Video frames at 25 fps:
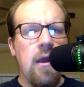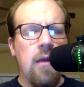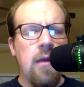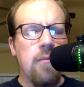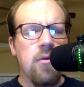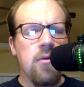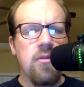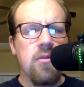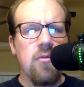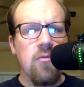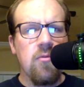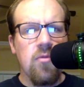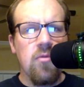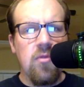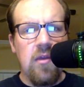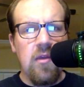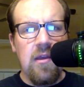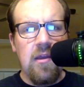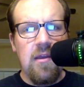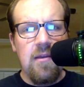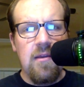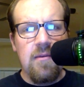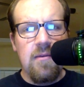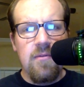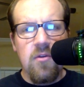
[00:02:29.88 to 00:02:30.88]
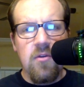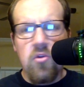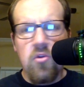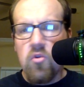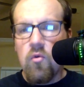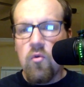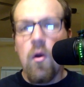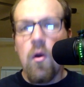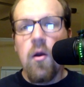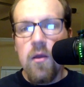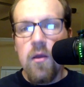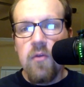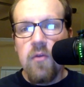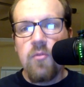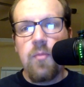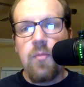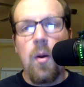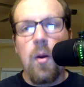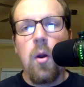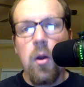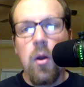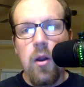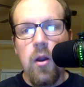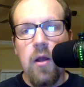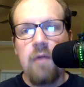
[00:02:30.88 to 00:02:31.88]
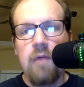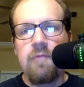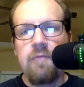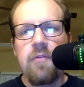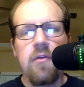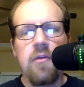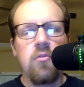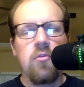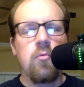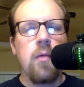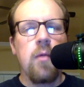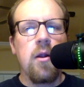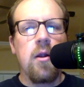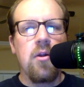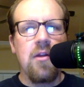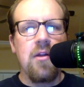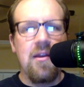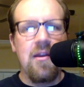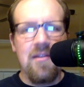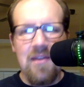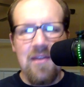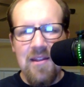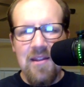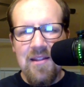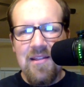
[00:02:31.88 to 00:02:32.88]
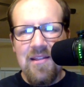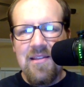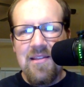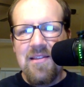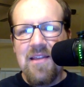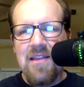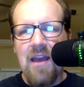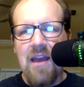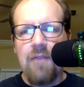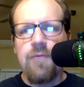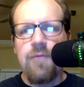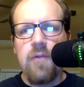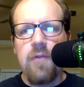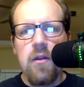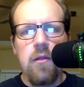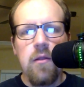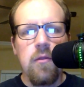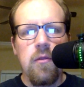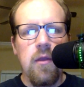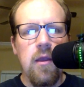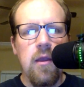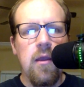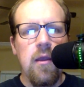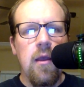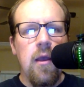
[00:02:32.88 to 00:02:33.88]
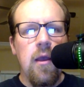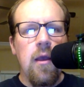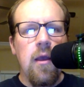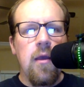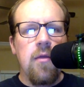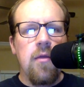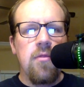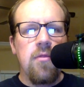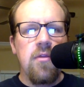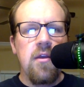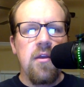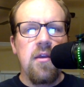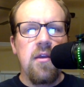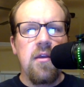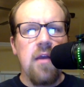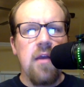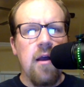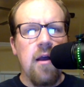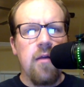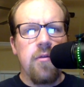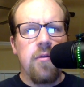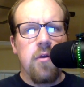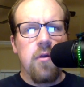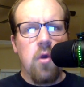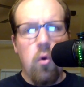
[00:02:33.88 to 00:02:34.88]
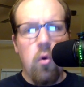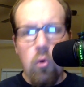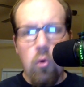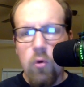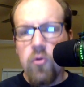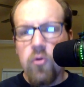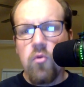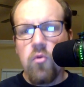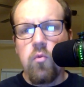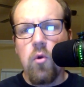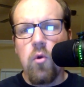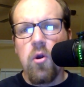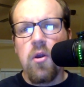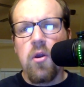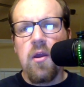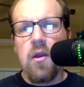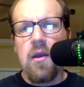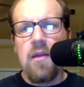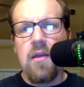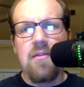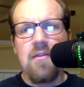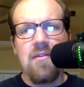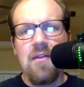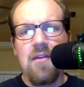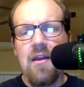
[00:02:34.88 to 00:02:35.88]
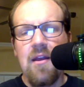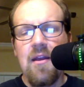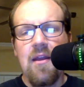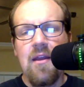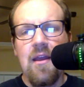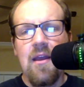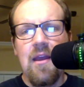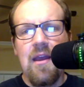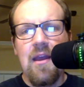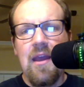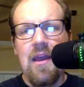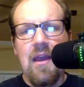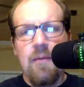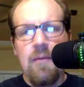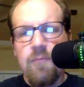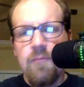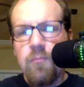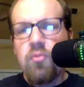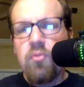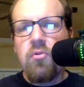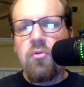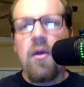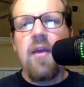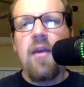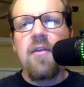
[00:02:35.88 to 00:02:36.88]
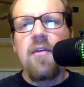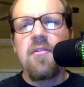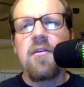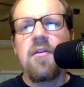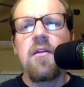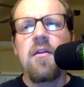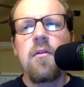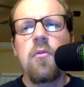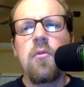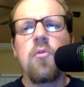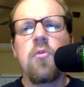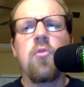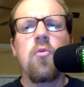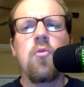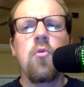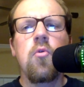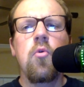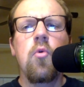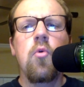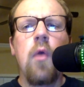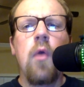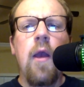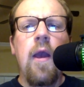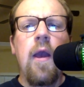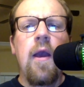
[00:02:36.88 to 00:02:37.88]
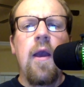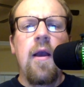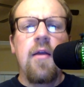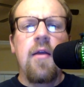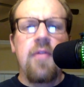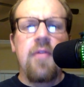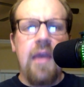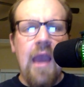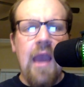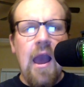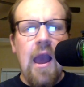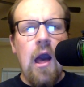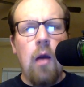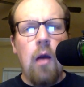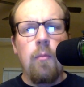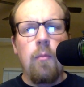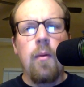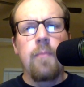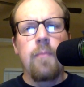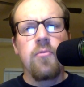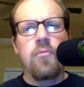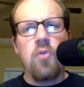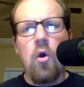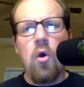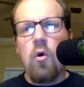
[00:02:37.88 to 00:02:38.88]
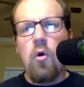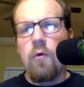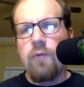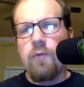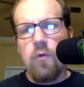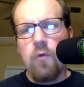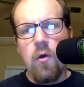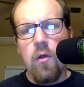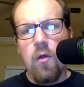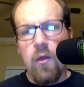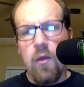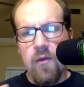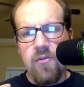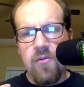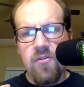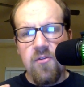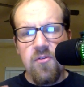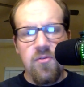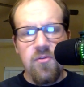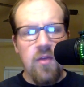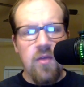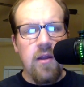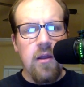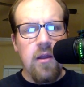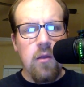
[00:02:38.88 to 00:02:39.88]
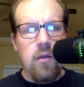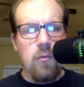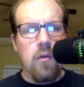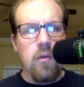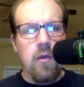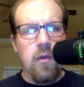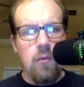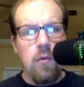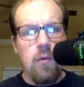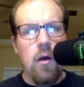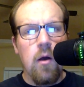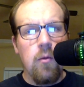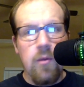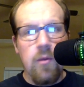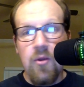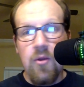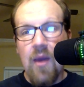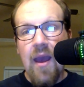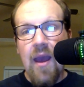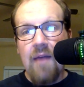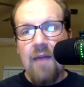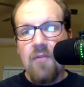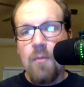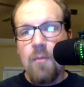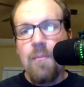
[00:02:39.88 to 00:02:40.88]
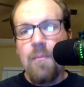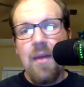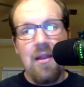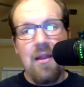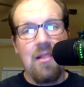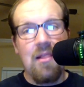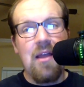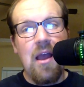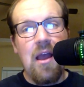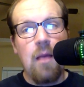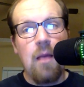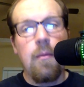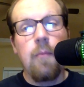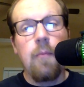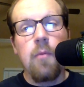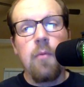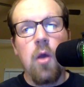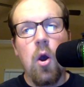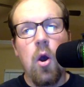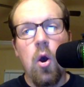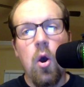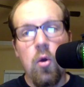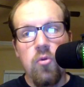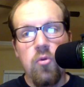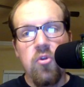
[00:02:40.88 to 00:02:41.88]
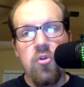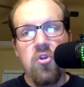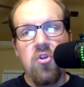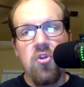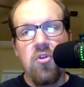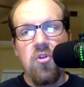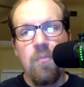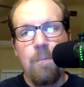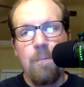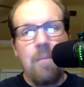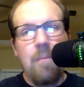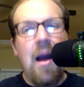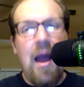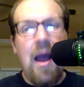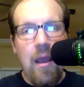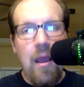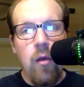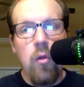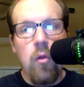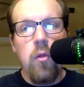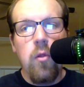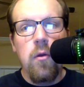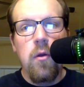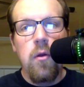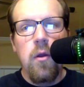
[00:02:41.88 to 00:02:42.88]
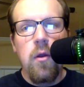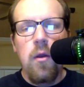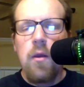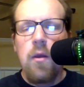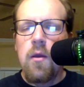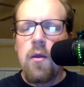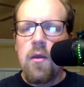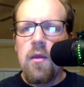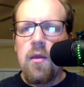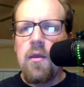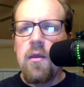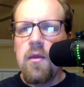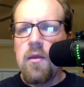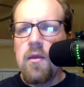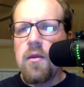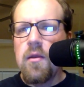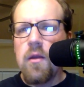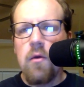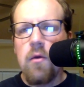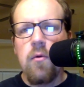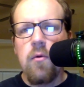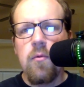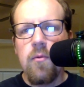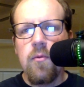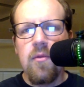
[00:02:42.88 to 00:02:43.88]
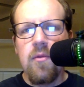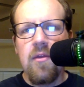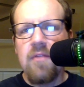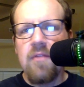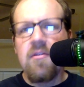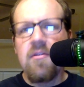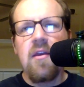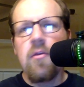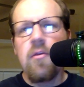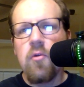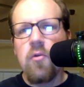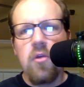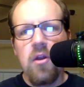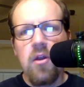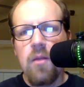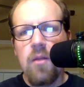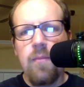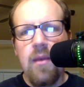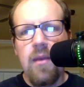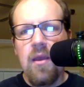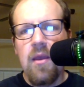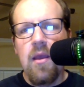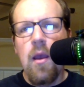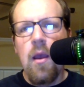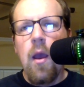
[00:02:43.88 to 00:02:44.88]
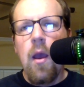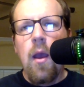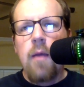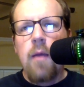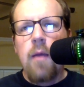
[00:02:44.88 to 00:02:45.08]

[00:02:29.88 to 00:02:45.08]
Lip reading: but the strongest part of this record is definitely the chorus work. It plays into the album's overall aesthetic really well. When you have a metal album called Smile, that's either going to be